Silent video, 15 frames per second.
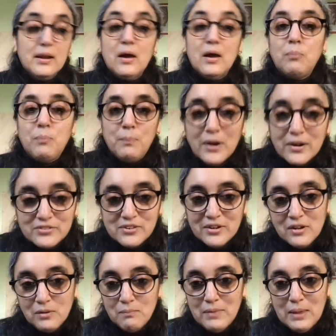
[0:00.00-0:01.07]
Now,
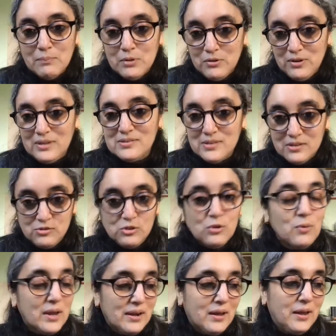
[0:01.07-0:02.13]
personal memories, as
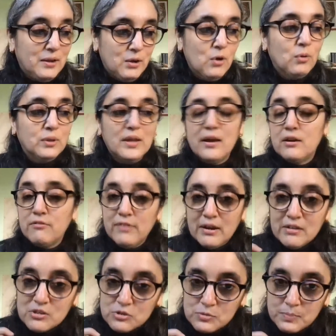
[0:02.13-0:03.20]
you and I know, they are a
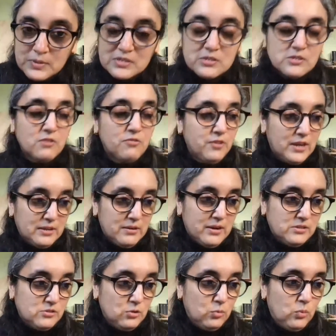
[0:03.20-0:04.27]
very specific
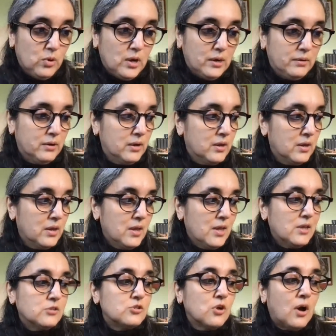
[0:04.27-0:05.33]
reservoir.
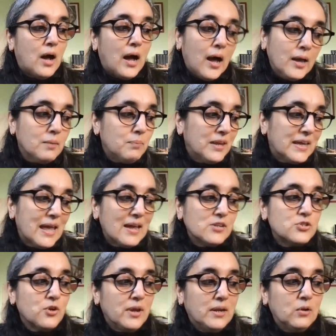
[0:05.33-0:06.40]
So I
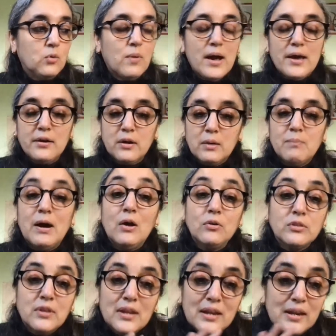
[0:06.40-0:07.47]
began to inquire
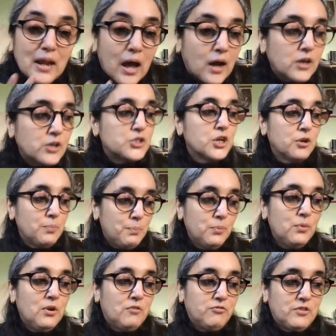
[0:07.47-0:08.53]
about the larger
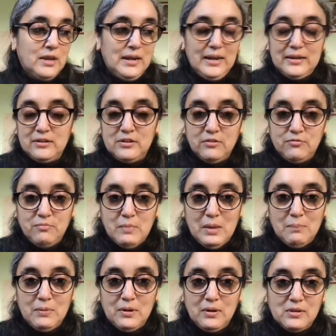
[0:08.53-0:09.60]
pool of collective
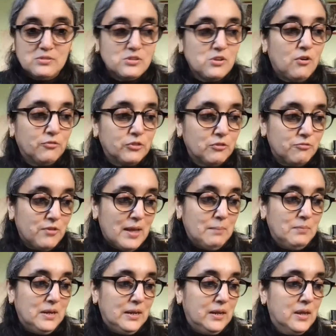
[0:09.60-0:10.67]
memories of the
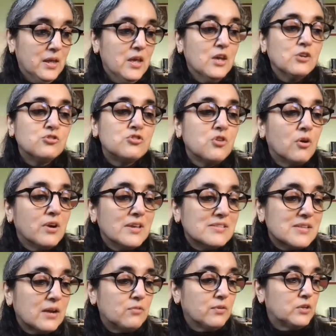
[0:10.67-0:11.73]
family,
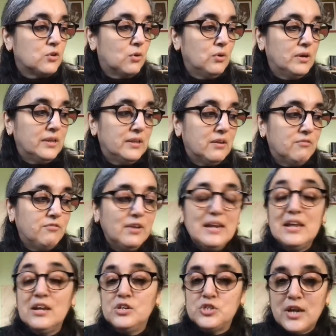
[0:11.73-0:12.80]
stories that were told in the
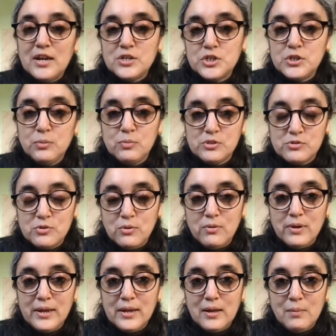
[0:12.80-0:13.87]
village as she was
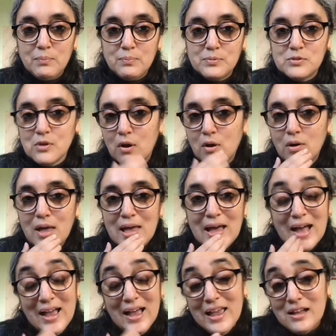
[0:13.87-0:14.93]
growing up. So
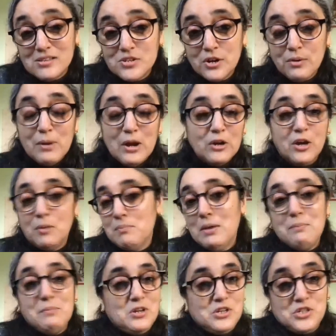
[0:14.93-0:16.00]
I asked her about her
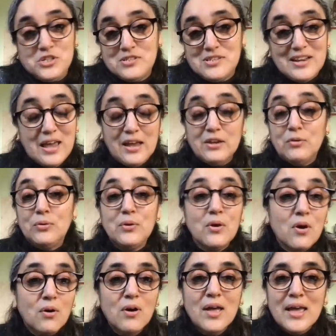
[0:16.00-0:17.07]
memories. She said, I don't
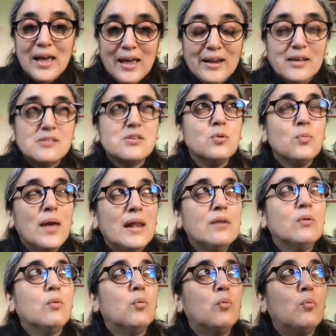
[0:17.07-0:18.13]
know. And I said,
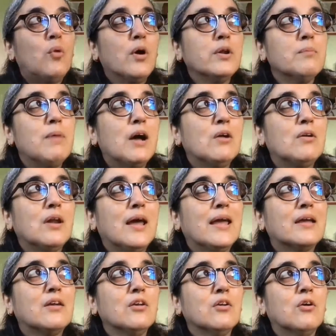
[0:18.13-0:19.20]
Well, what about
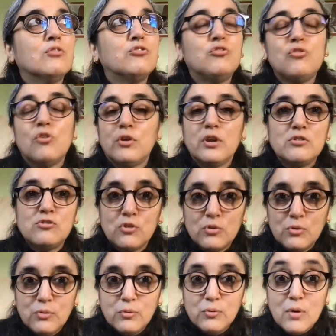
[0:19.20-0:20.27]
like, you know, stories you
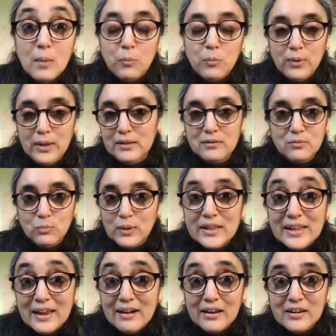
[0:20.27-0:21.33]
grew up with?
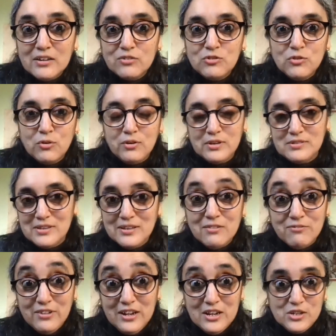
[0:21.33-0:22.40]
Were there any stories in
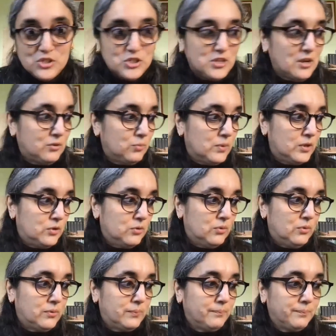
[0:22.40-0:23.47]
the village that were
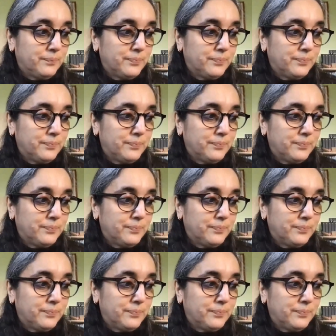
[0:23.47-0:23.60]
told?